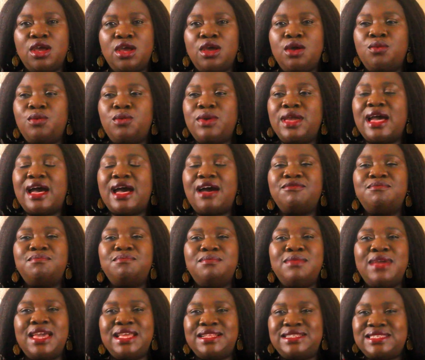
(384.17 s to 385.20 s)
We have
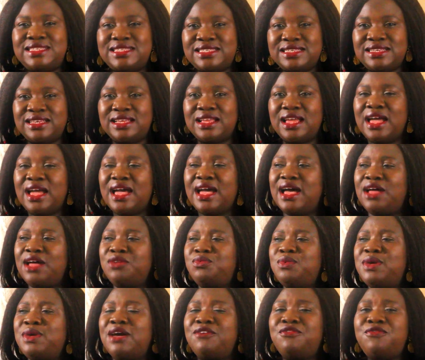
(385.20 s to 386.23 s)
medicine, and
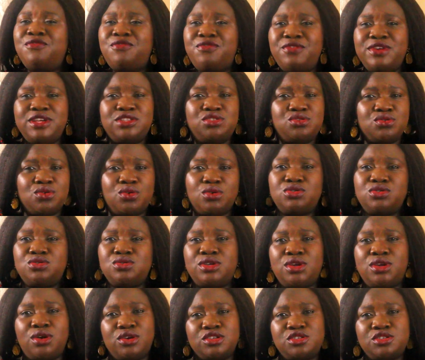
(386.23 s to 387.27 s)
we are free to go to
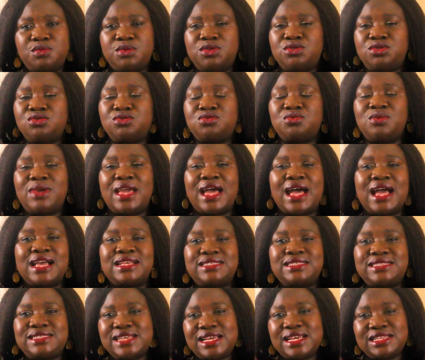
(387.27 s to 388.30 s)
the hospitals. We
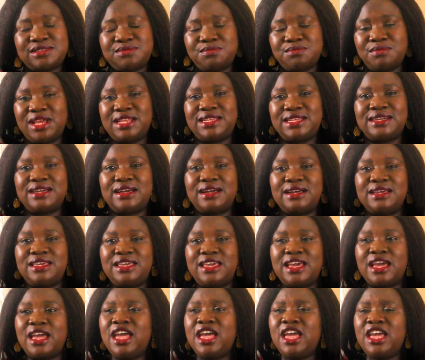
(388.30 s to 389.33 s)
access medical care.